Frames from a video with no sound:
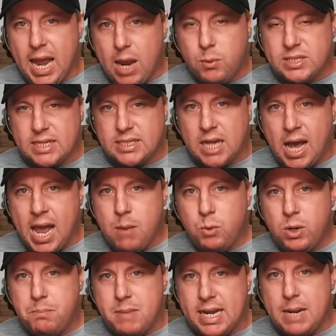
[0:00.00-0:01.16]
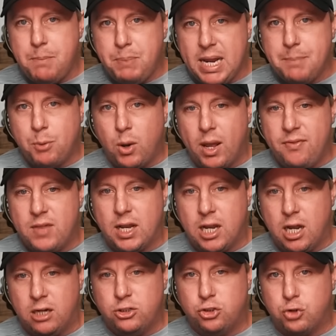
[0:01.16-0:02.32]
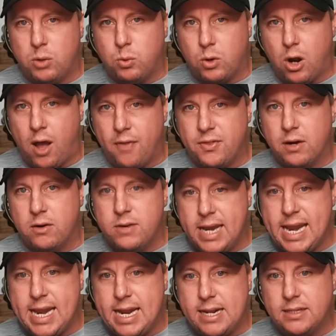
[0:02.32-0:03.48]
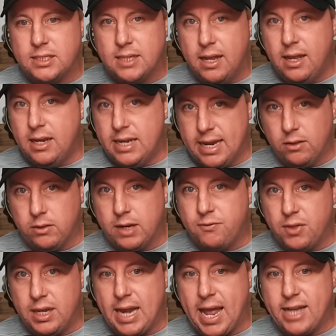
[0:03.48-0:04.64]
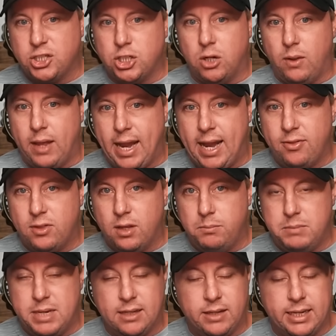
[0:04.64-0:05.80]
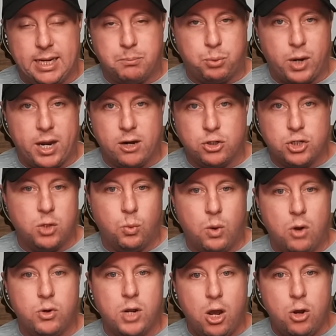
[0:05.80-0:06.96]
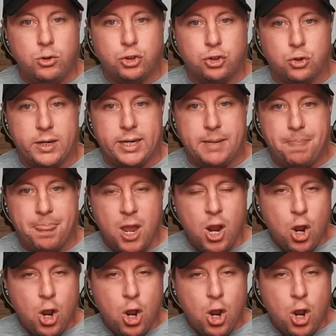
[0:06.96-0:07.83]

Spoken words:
It was a time when many people in the country were on their knees, kneeling for the national anthem, kneeling in prayer to the woke oak tree.